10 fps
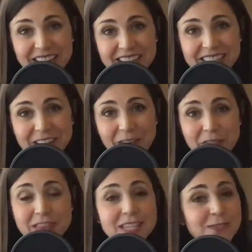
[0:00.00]
So
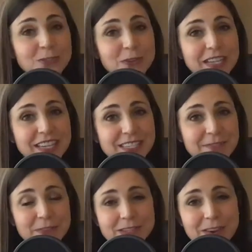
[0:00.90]
thanks for joining us
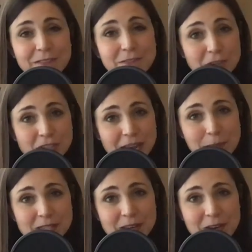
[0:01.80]
for this first
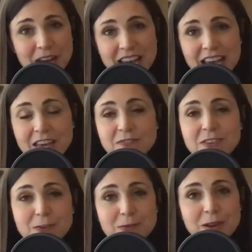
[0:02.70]
episode. If
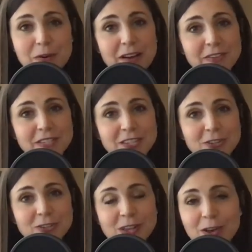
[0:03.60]
you know other
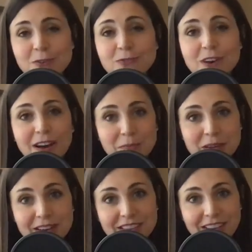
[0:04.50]
teachers who've gone
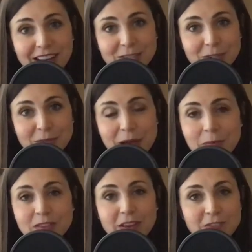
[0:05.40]
beyond the classroom and
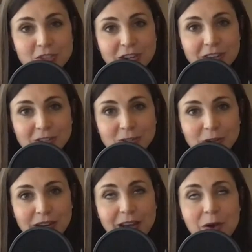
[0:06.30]
would love to share their
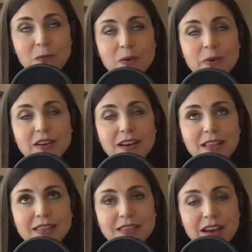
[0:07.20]
story, we would
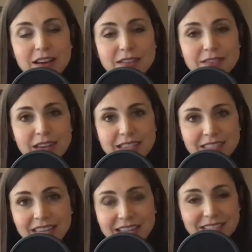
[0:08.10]
love
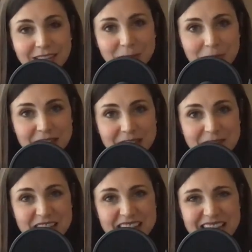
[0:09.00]
to get in touch with them.
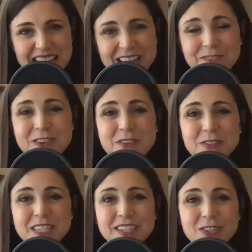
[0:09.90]
If you know
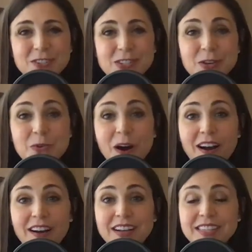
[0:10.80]
teachers who
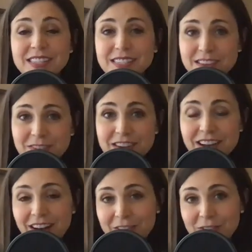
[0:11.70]
are considering
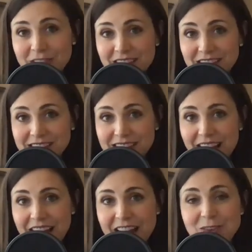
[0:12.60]
other things
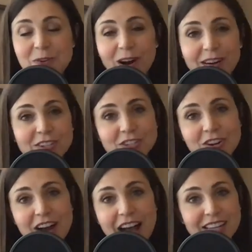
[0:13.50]
and who aren't
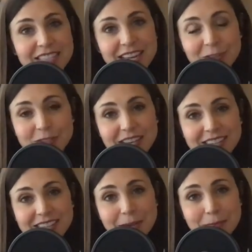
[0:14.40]
sure how to take those
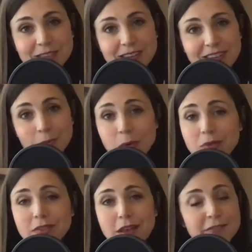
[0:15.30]
next steps, we would
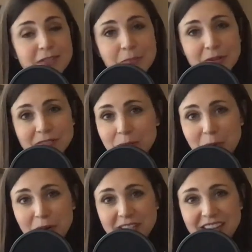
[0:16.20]
love to be of
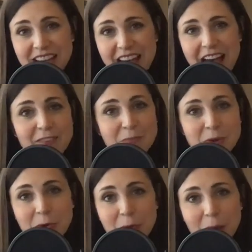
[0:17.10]
support. Have them
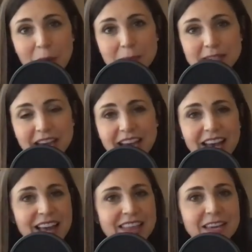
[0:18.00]
go to our website.
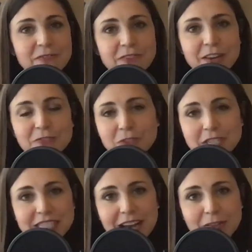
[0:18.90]
They can find
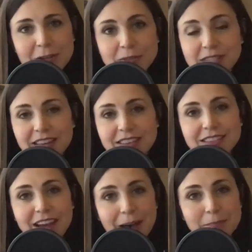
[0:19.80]
free downloads like the
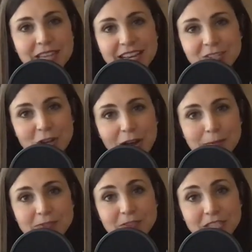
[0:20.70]
top ten
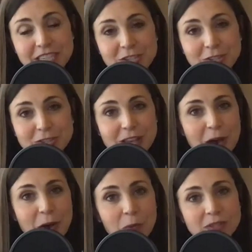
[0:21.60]
jobs for teachers
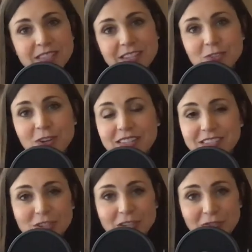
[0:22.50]
once they're
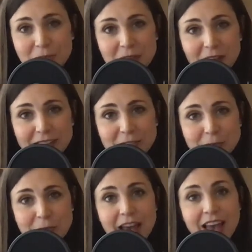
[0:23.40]
transitioning from the
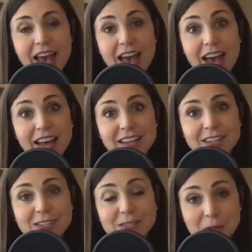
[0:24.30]
classroom, and
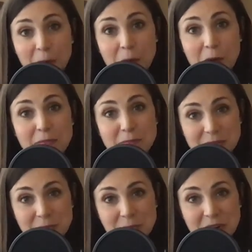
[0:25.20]
so
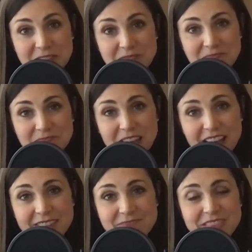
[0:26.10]
much more.
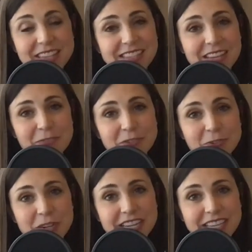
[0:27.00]
Okay, thanks again for
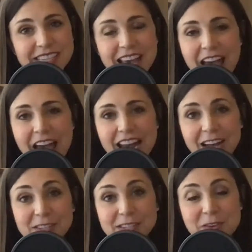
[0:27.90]
joining us, and
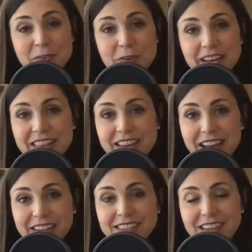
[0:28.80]
I'll see you in the
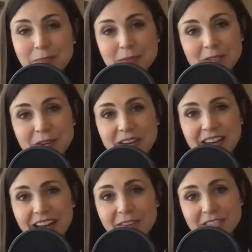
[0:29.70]
next episode
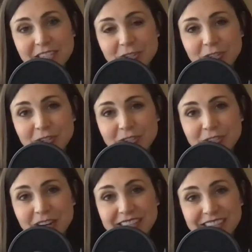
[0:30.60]
of Teacher
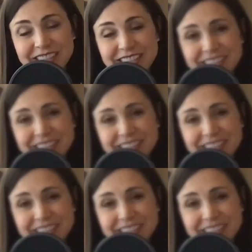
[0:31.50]
Transition.